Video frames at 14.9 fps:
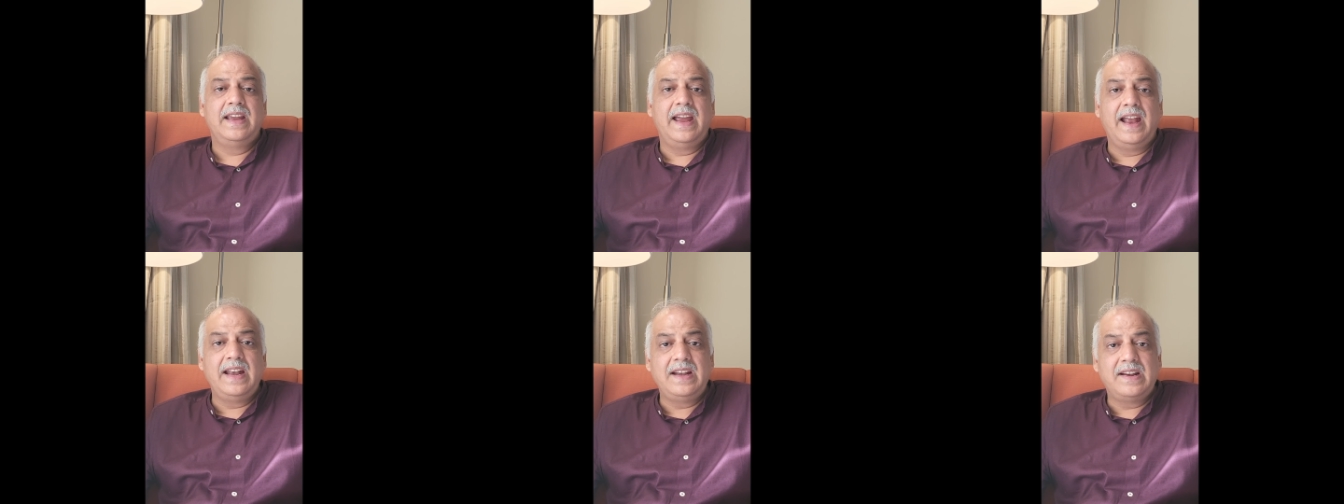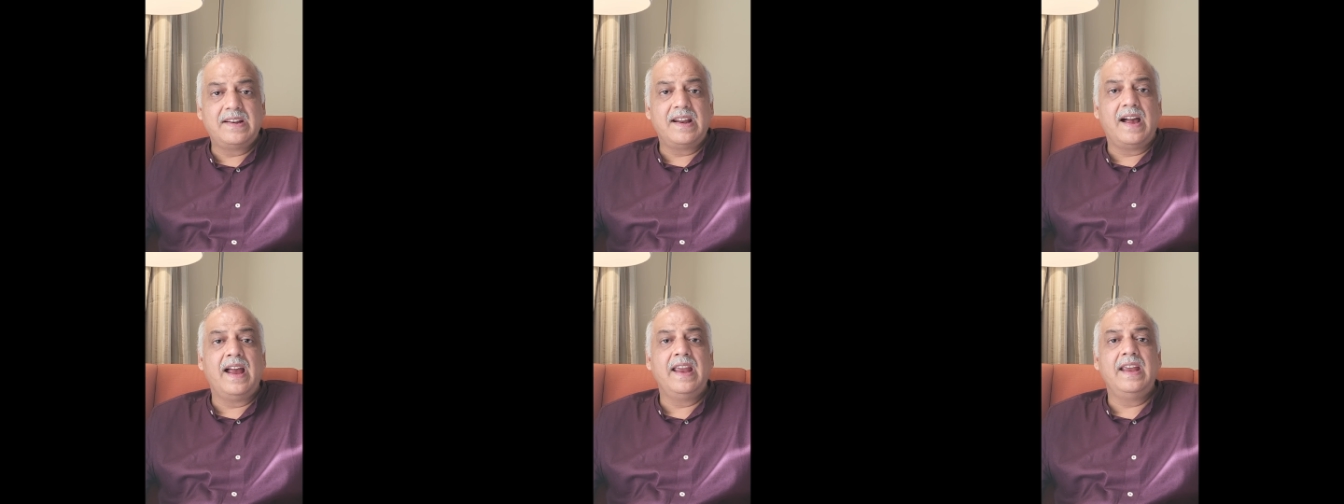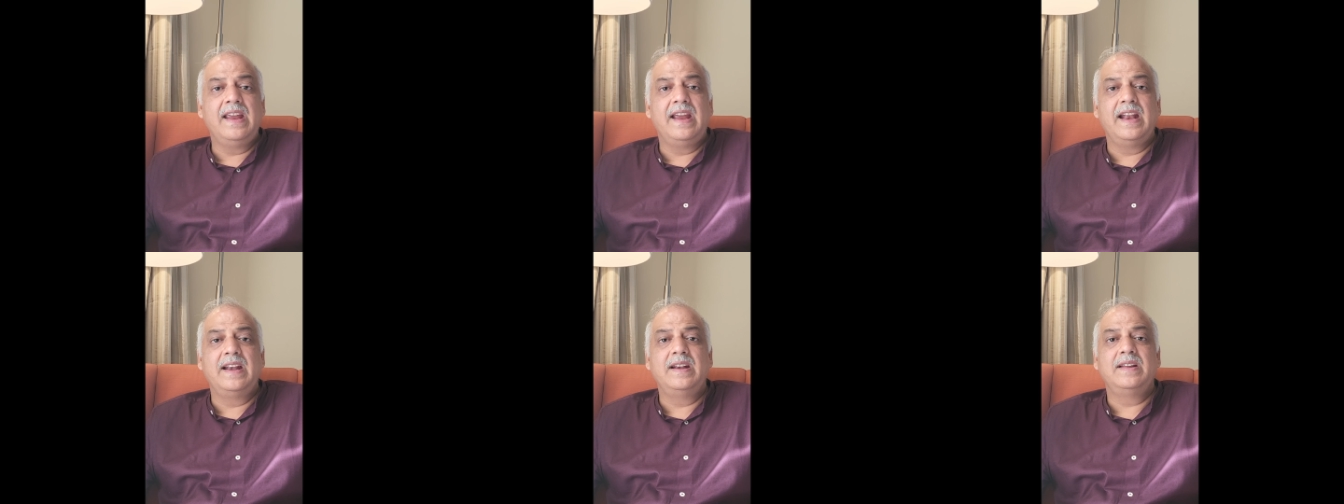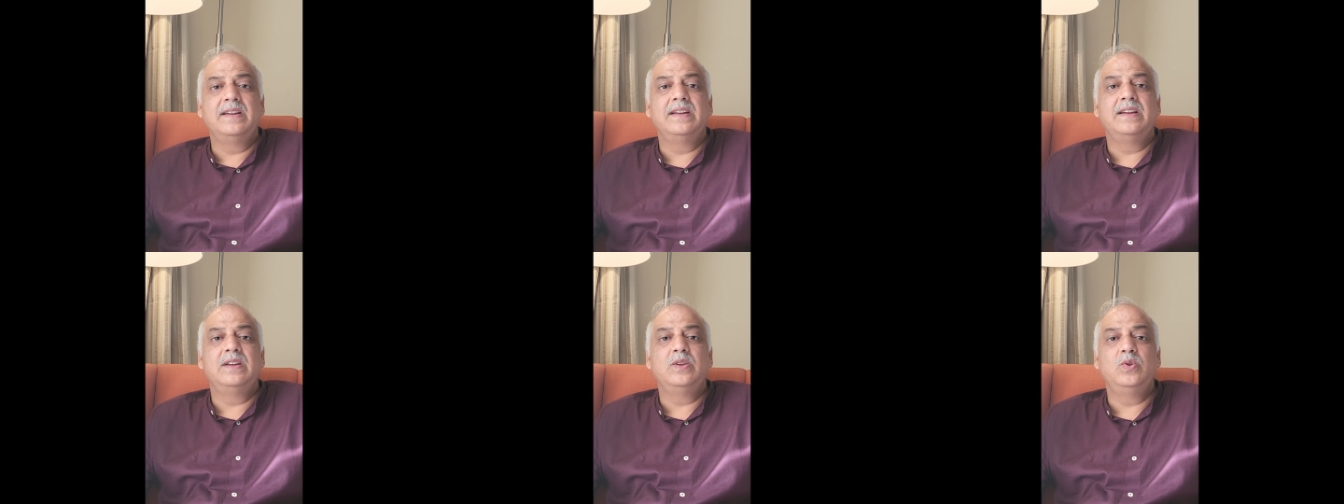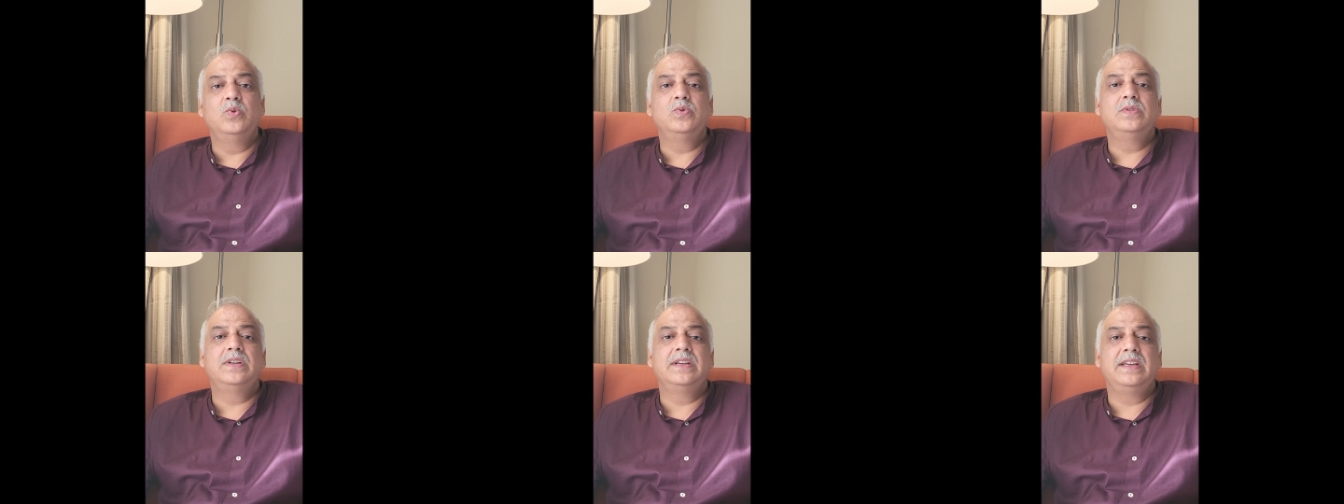and try and
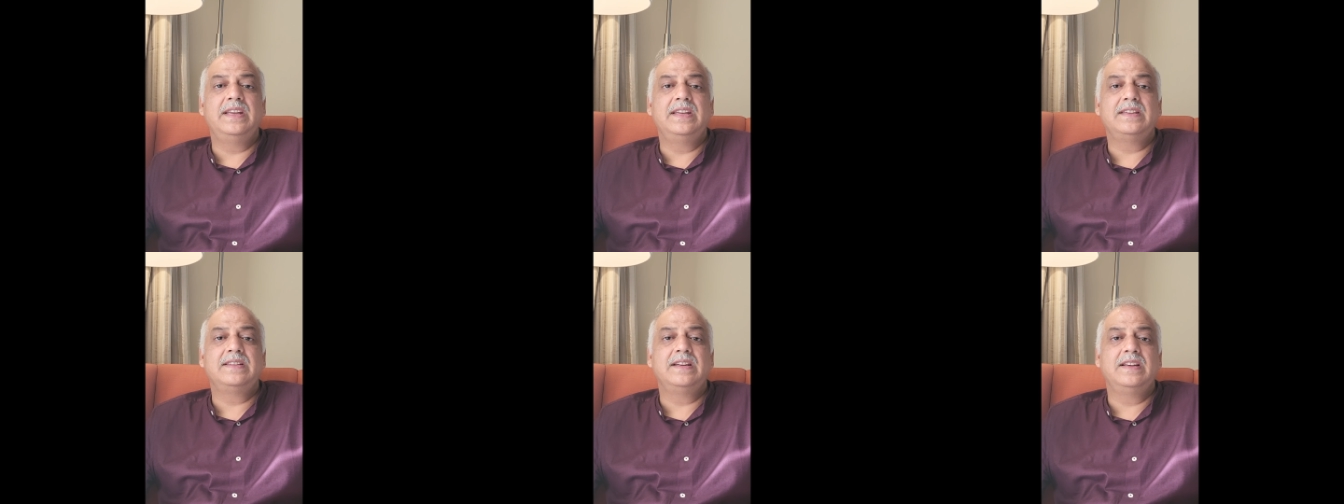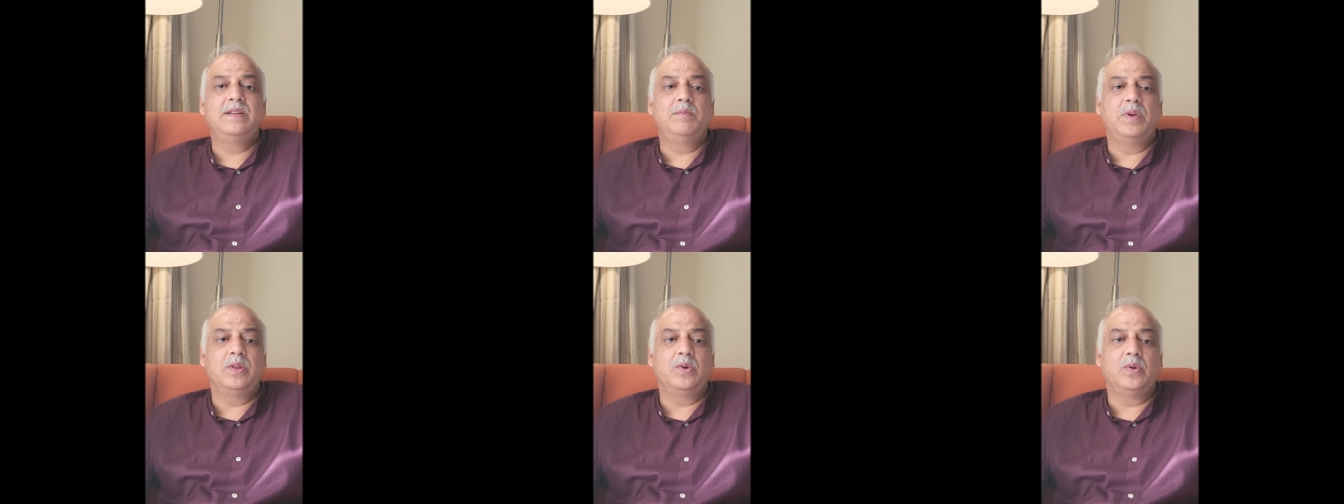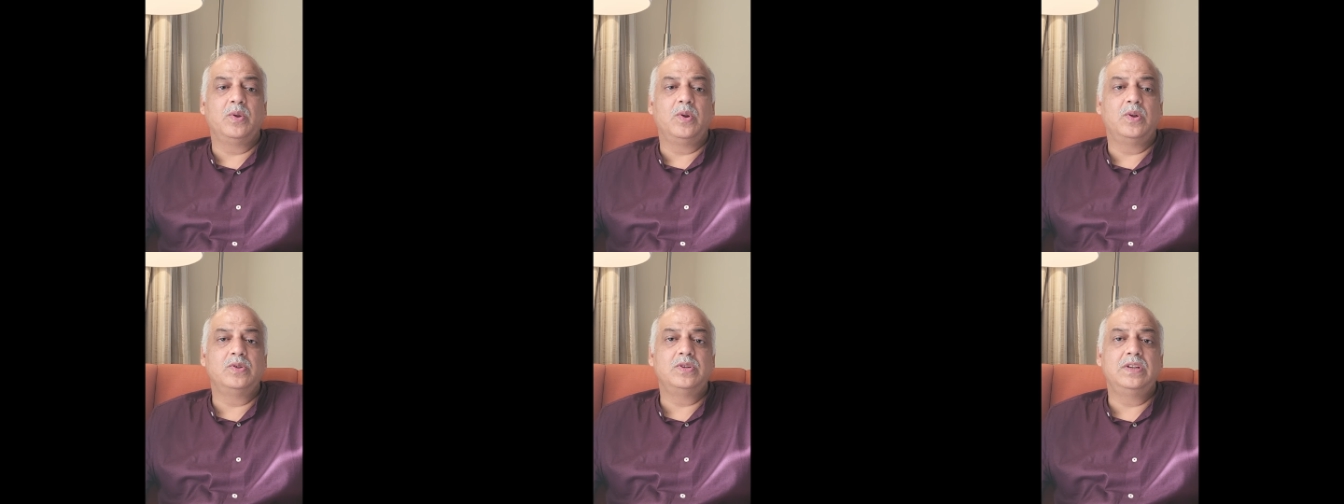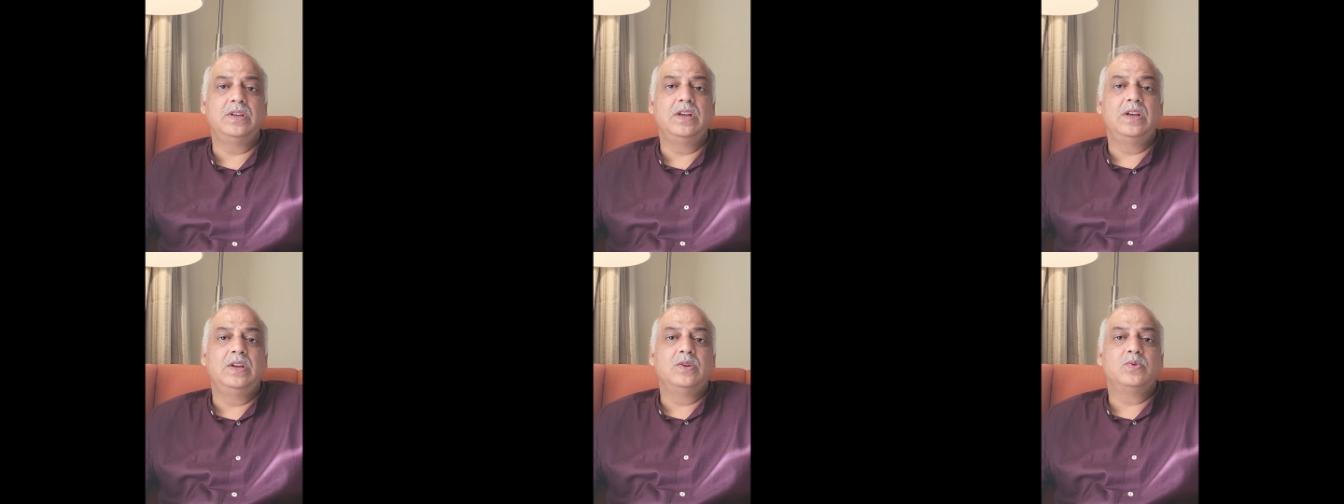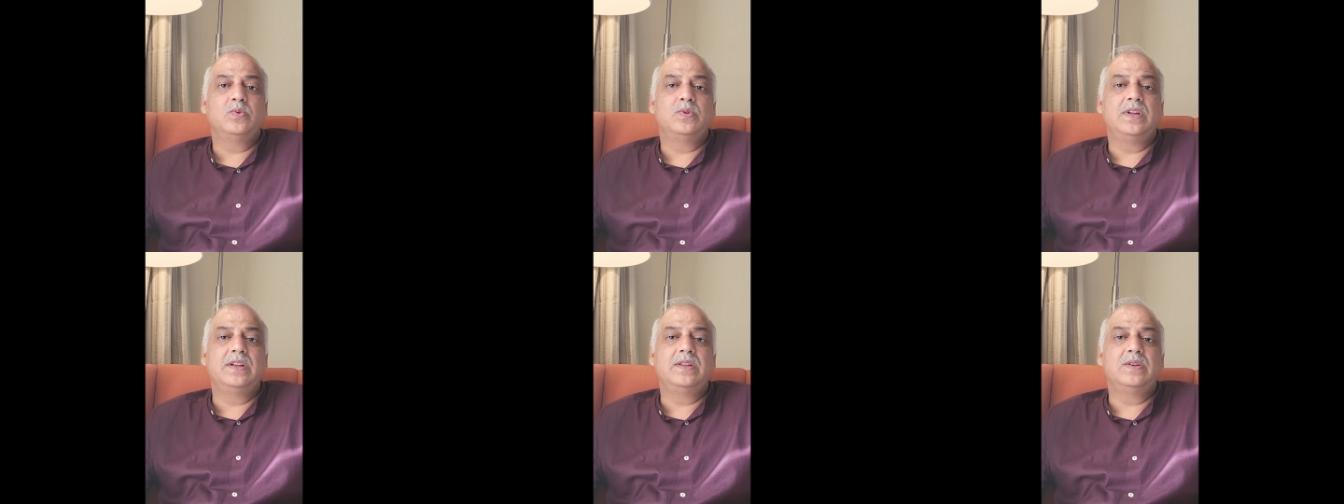use the case study methodology so
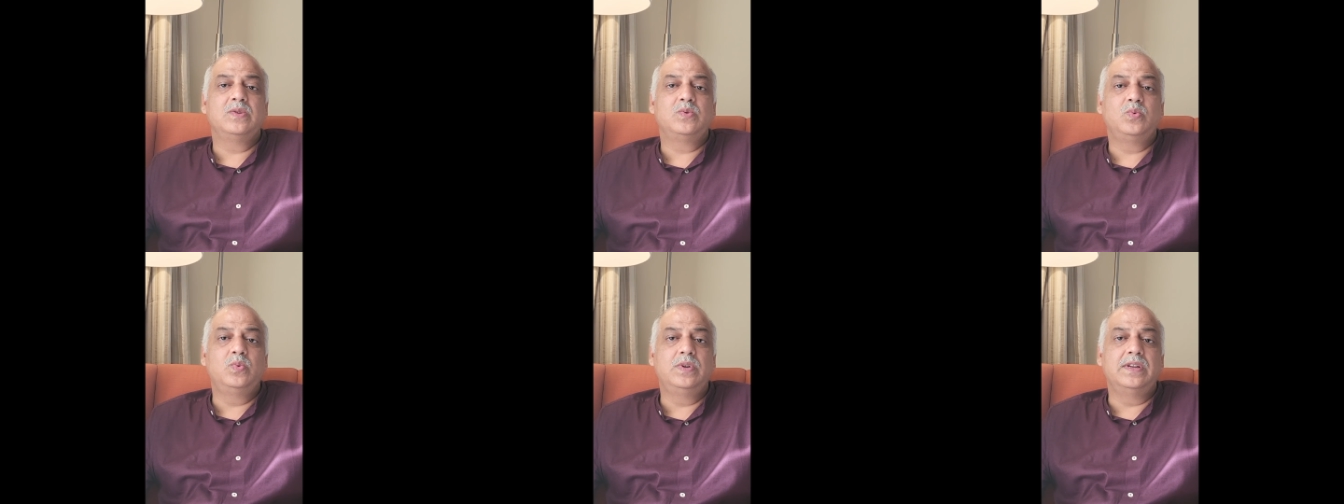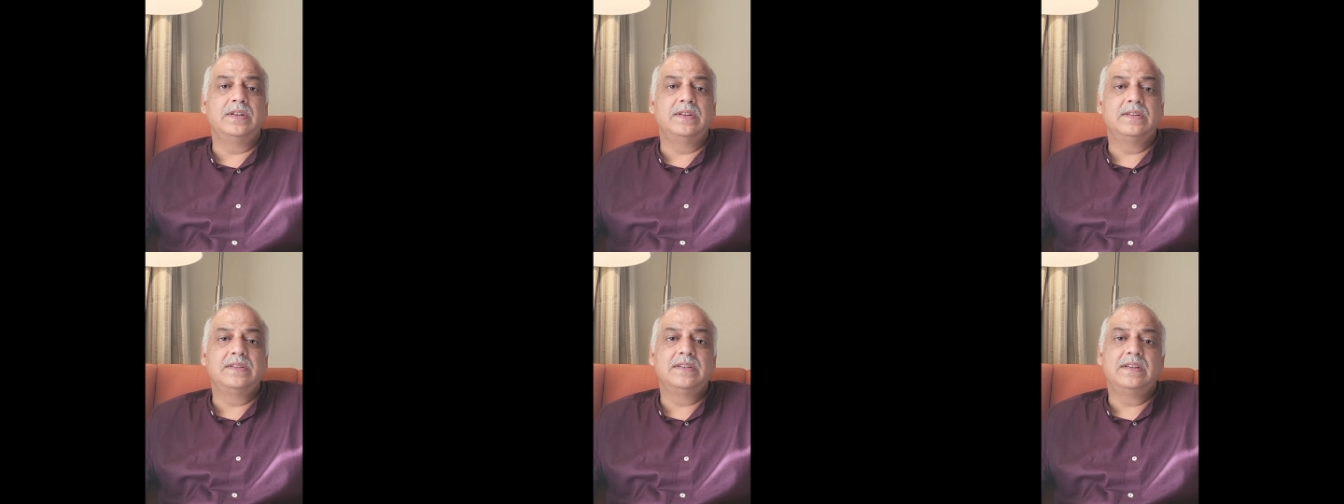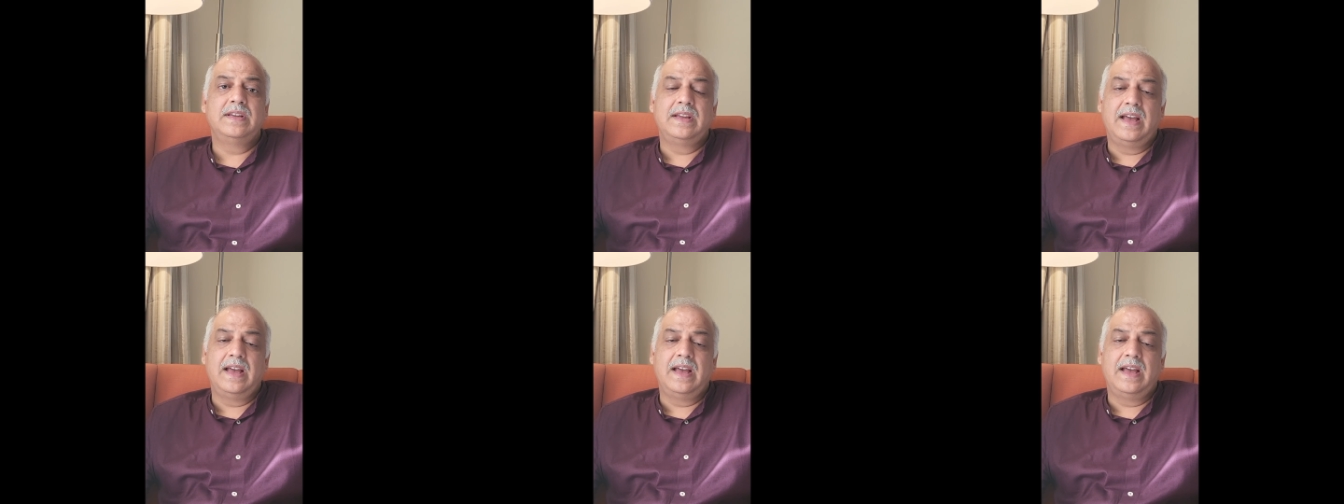that the students